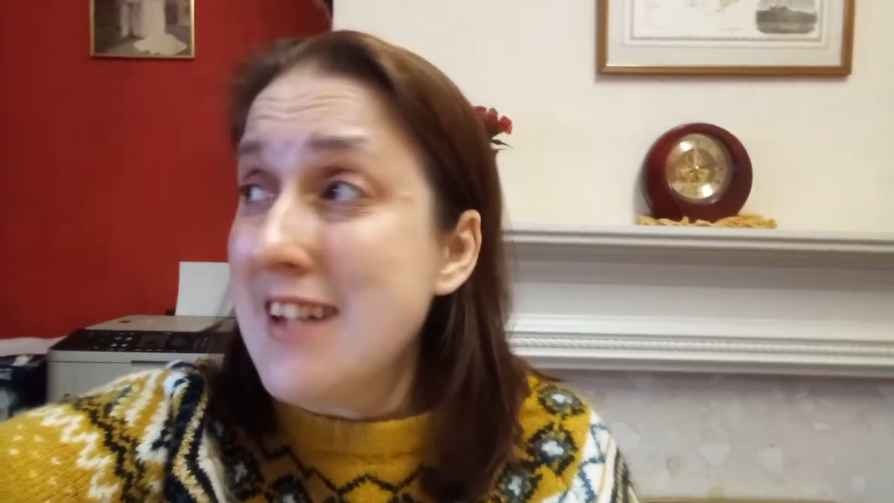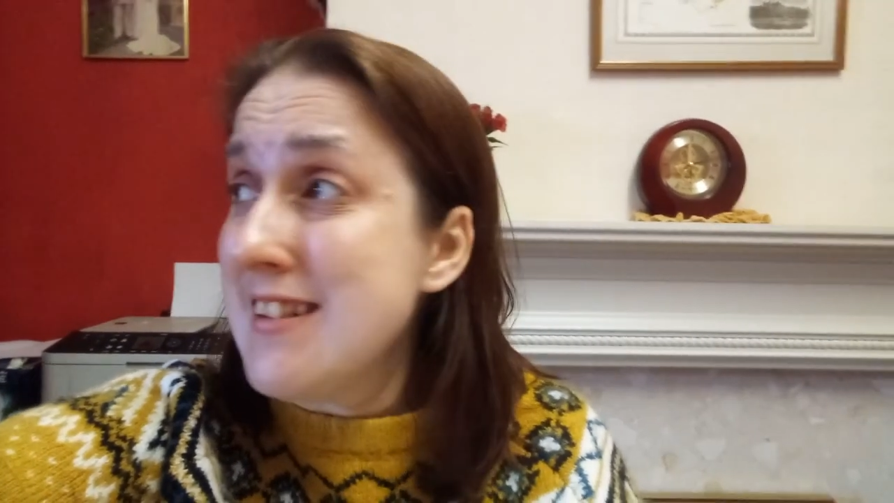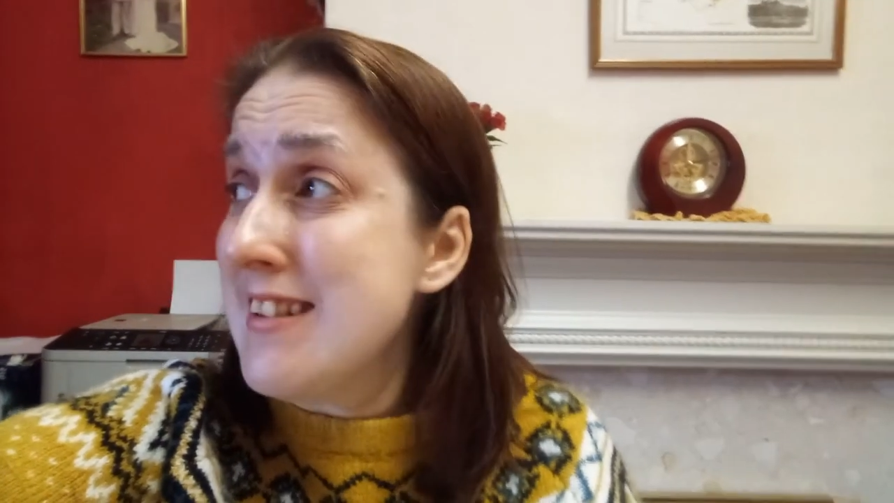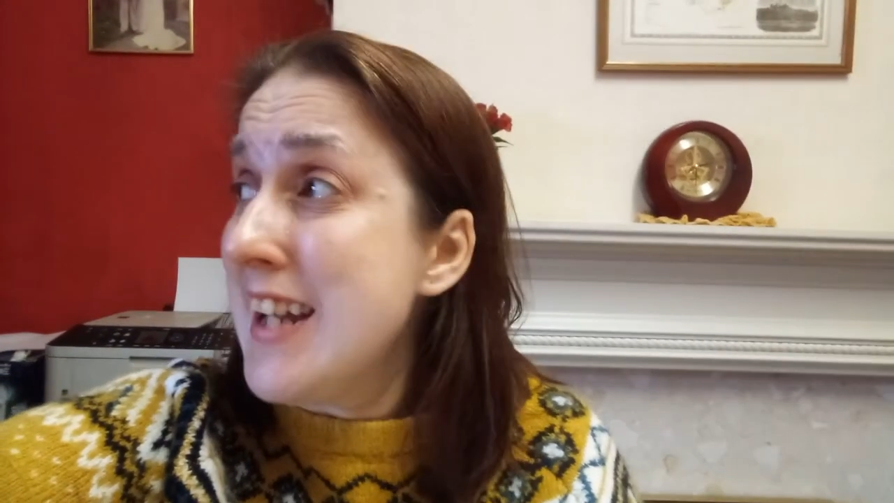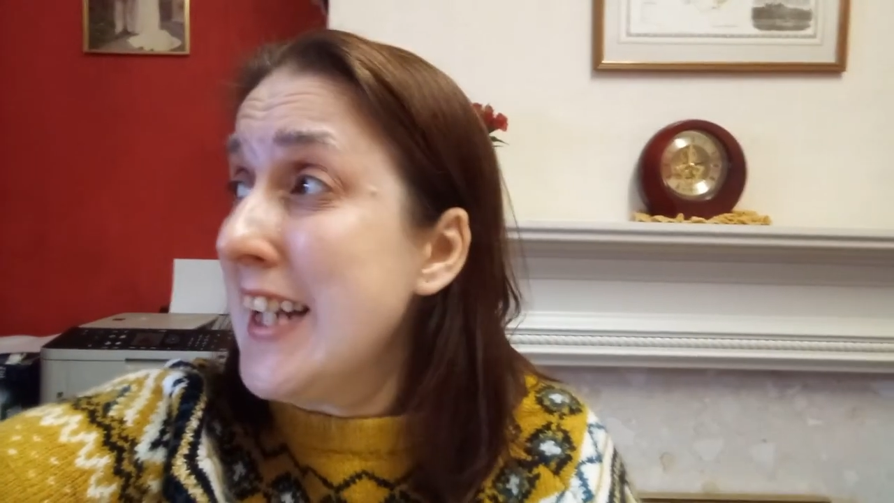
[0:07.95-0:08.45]

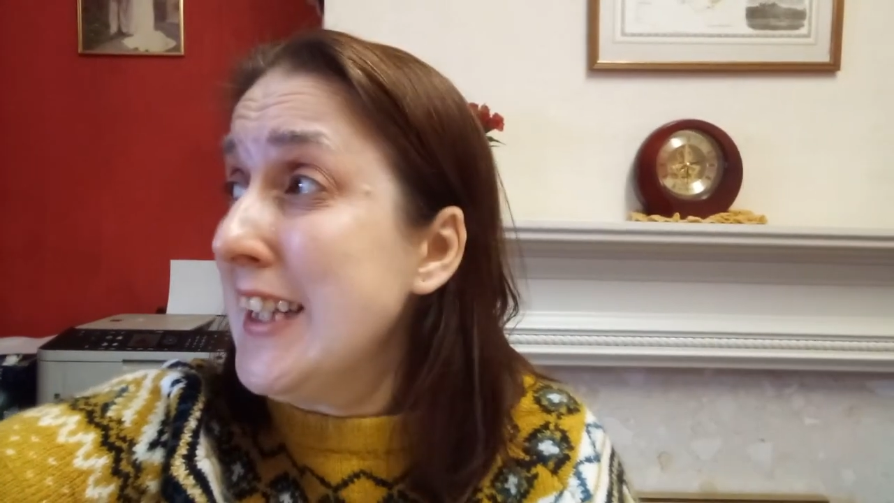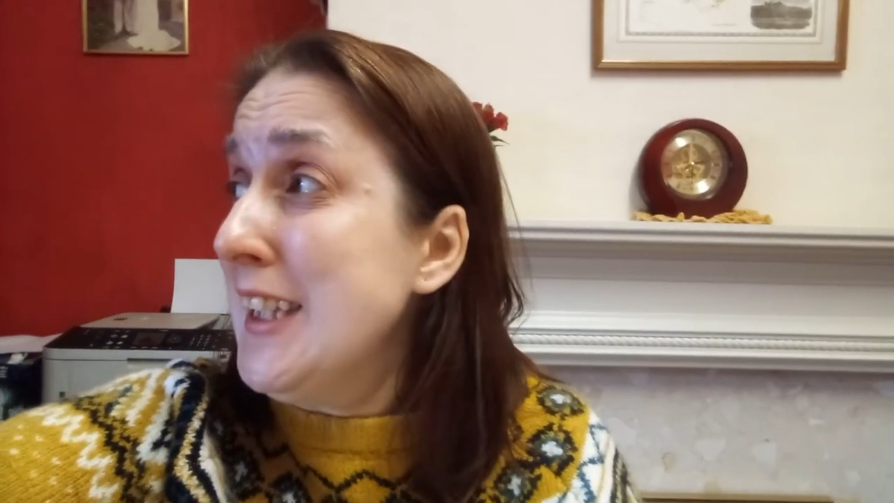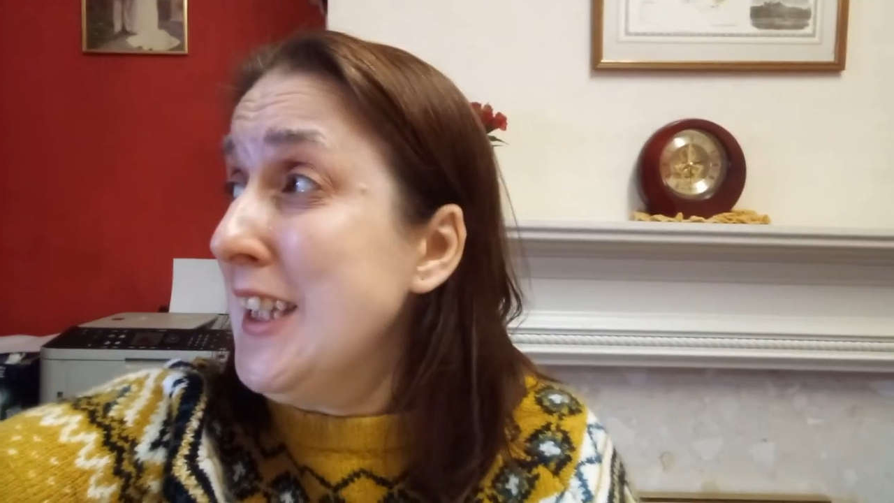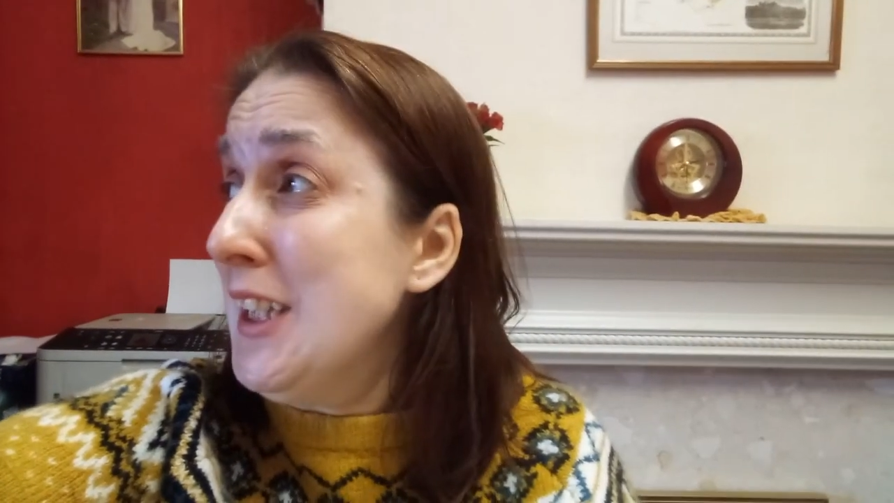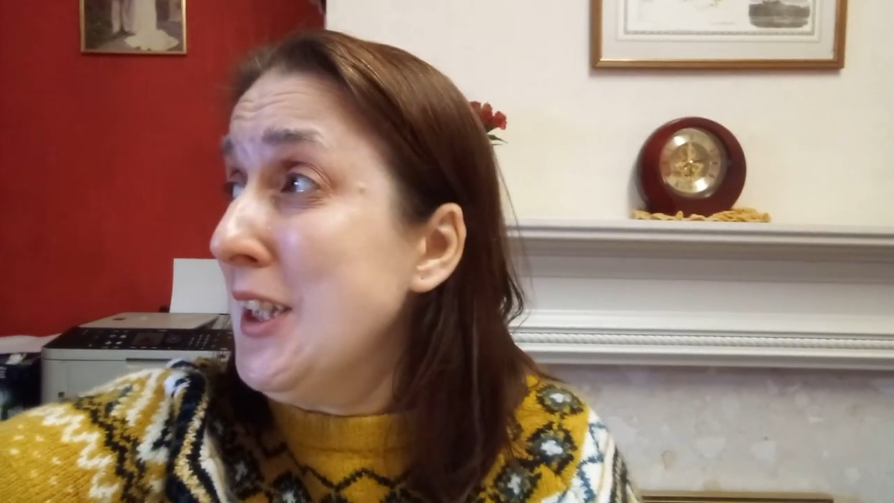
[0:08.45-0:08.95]
Today
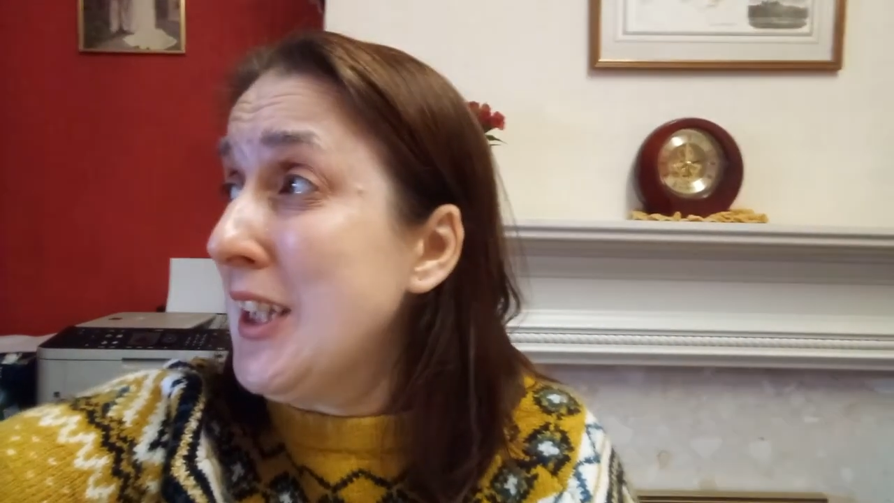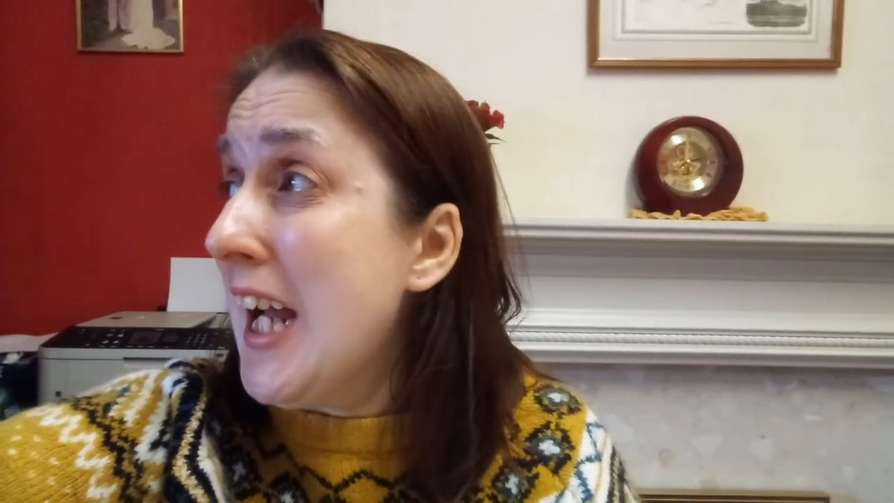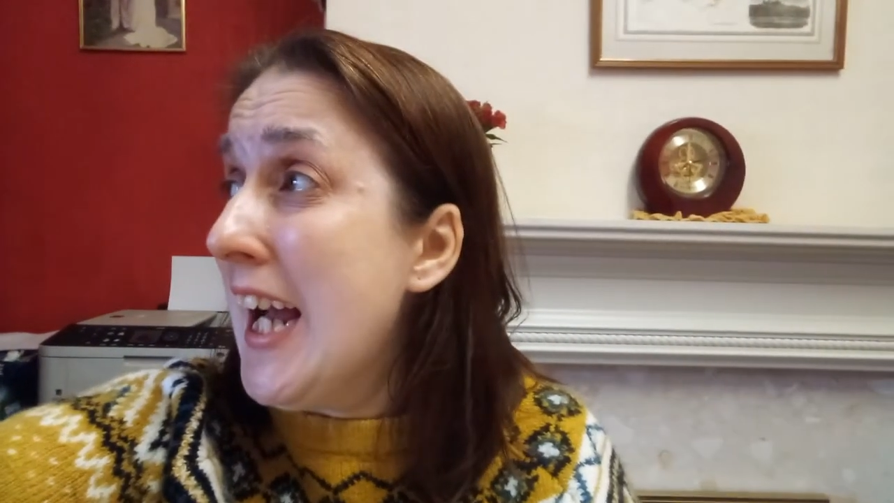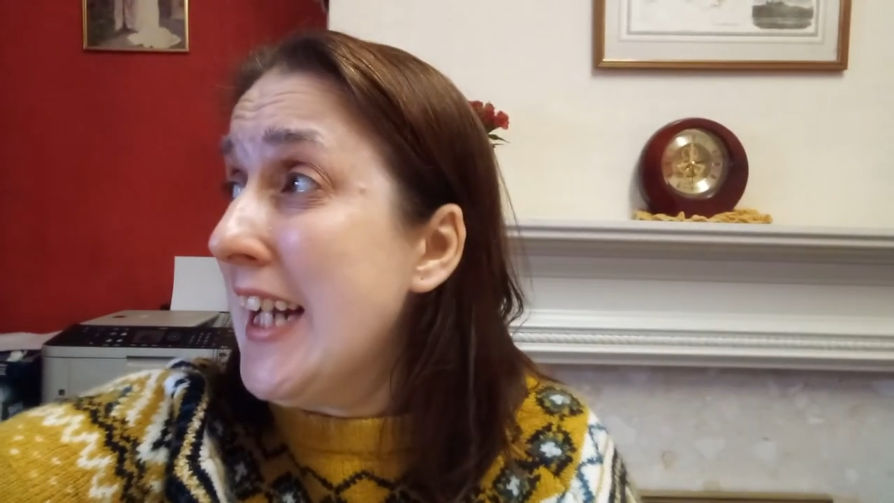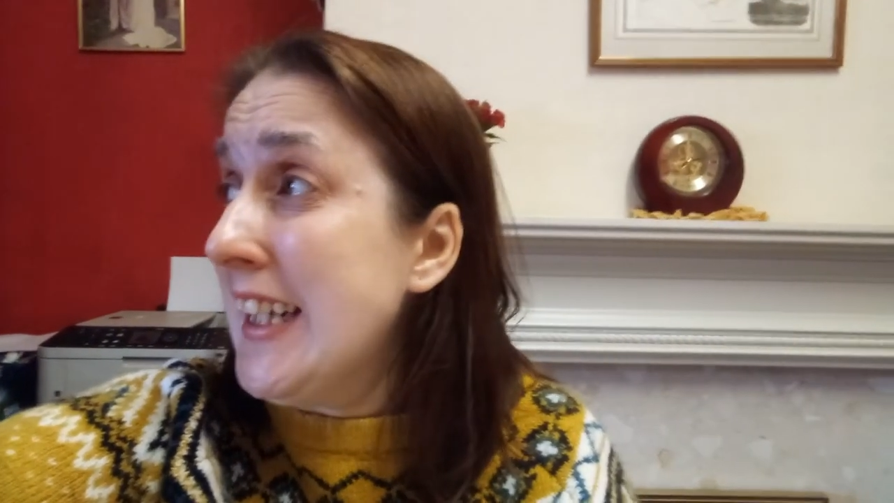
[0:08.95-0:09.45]
in the
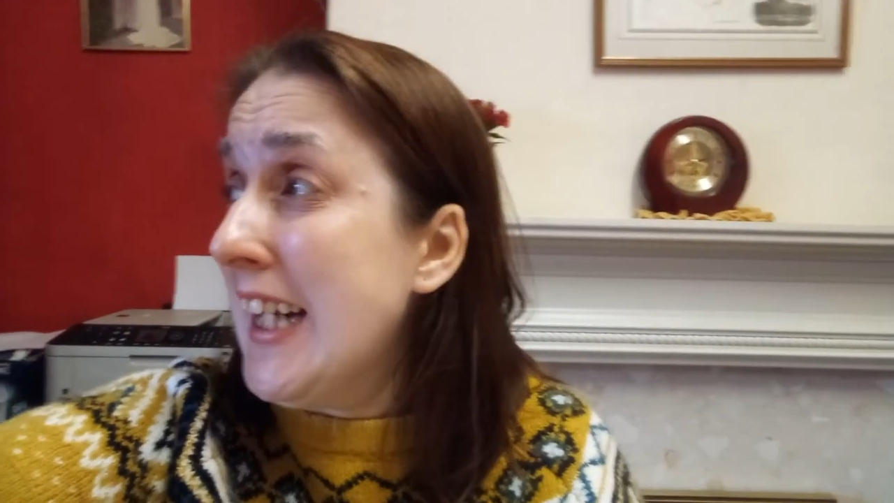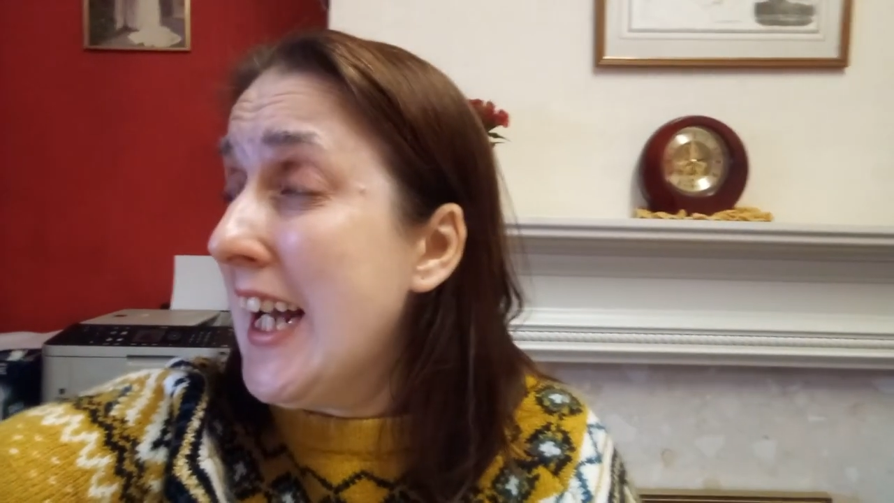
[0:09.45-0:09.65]
UK,